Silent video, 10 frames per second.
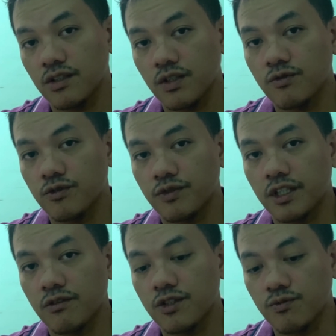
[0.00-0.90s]
that you have to
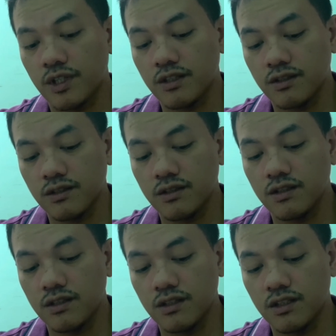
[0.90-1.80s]
find out is whether
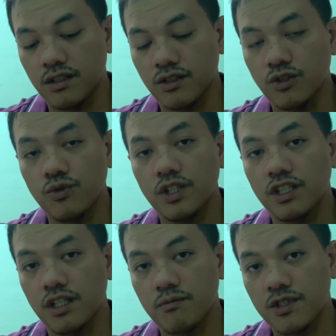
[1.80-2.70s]
the
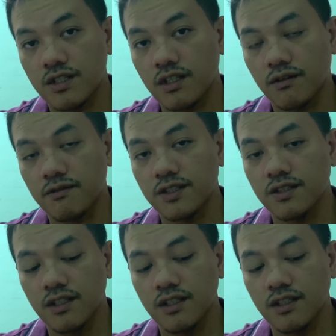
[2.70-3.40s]
unit themselves